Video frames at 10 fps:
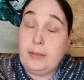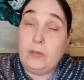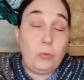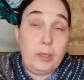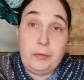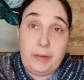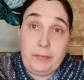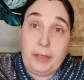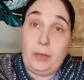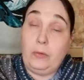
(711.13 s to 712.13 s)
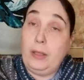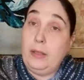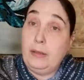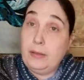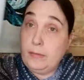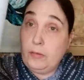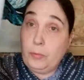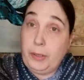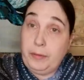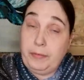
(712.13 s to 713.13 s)
It's 25 count. This is
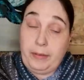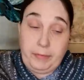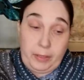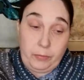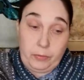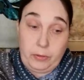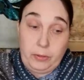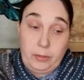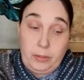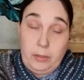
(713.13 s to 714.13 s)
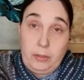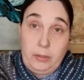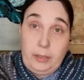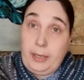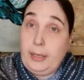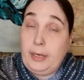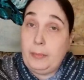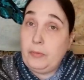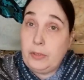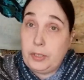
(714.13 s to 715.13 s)
25 count. And
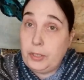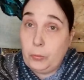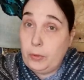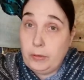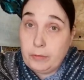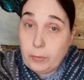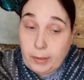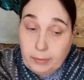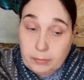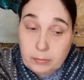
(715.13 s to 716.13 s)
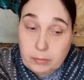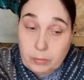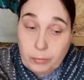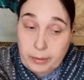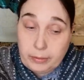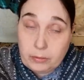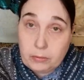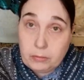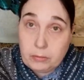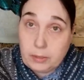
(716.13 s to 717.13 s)
I'm stitching one over one with
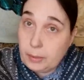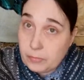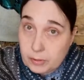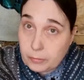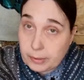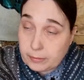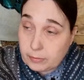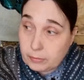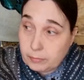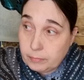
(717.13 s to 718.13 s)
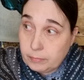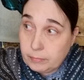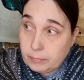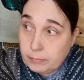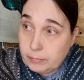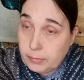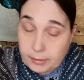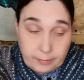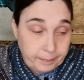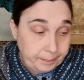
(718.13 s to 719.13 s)
DMC threads.
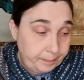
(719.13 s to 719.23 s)
Yes.